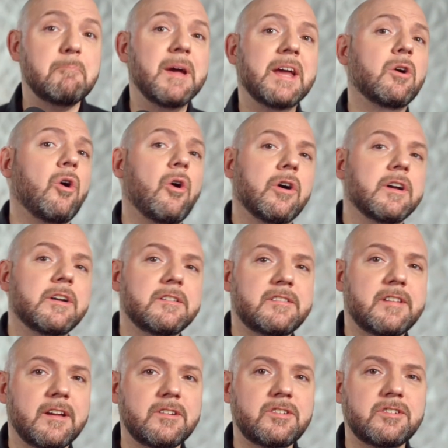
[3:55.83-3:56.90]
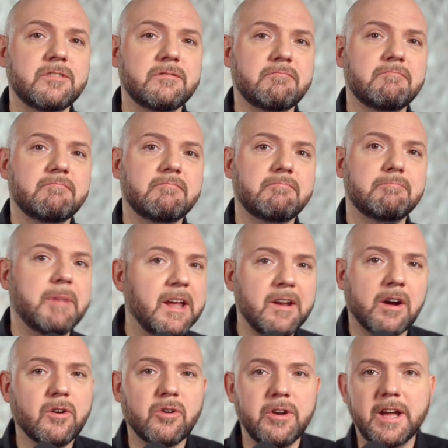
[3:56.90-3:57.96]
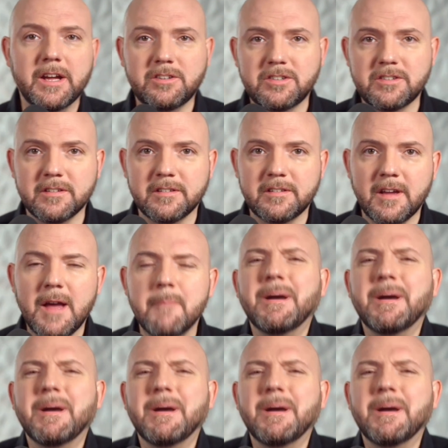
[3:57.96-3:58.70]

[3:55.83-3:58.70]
Better organization, better connections.